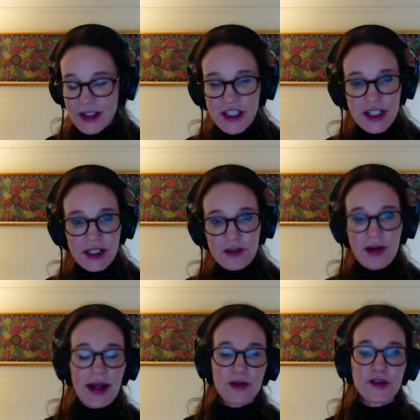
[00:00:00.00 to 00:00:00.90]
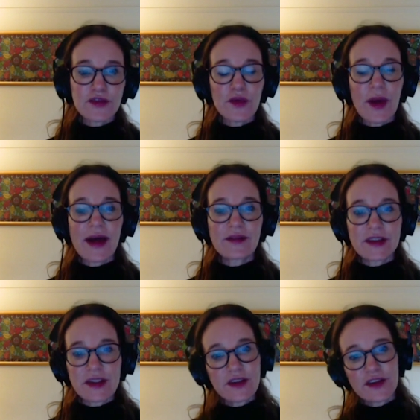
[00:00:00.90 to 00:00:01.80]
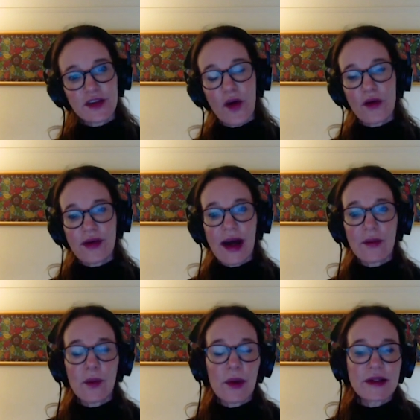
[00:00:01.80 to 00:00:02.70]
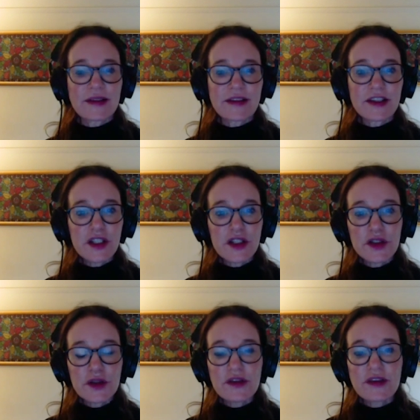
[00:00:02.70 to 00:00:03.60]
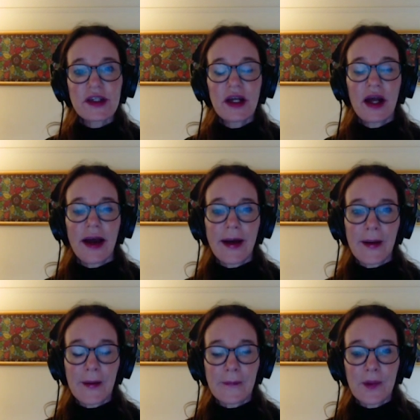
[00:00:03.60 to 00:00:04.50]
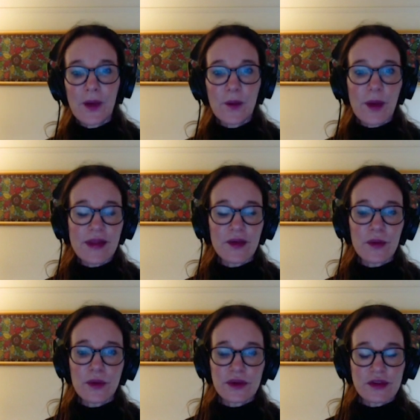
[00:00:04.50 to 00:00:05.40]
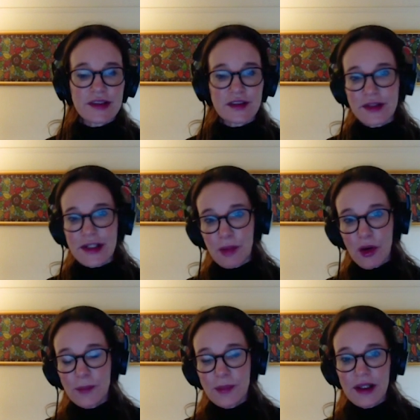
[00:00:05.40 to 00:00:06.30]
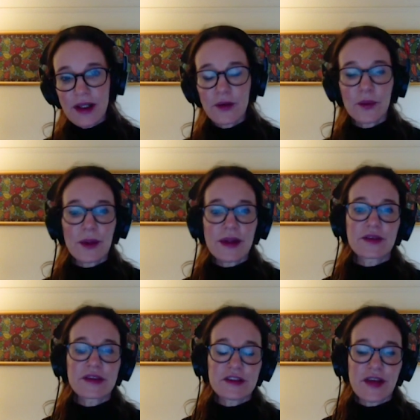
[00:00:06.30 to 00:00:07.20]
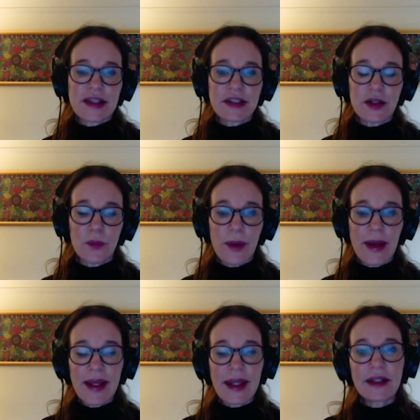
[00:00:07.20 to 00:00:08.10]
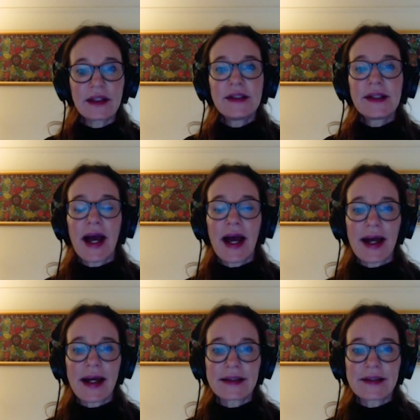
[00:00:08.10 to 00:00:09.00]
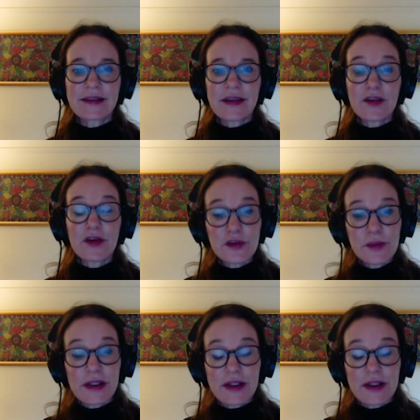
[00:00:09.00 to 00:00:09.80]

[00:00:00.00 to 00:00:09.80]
dig around for evidence of how a word is used, whether or not it's really popular or whether it's fading away. And of course, we look